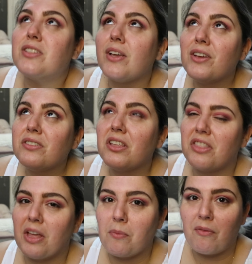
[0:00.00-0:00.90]
so here's the
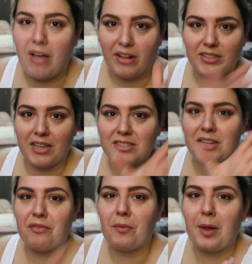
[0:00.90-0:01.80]
thing with Valentine's
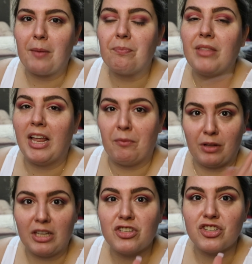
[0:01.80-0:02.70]
Day for me in
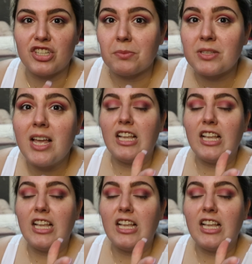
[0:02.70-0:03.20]
relationships.